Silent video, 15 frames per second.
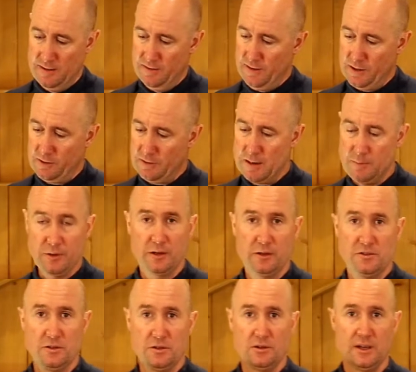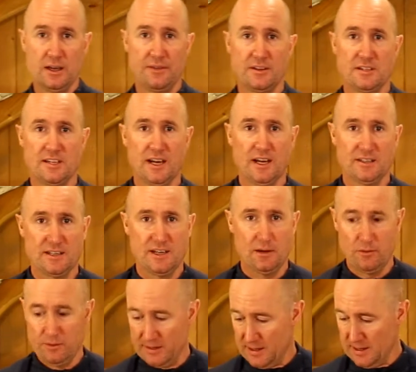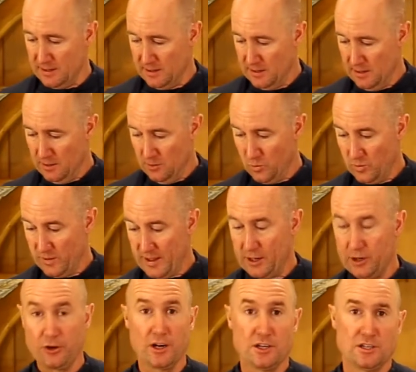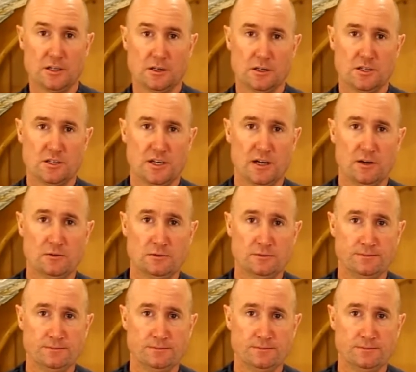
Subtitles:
They're great because you can get the tart out without crushing the shell.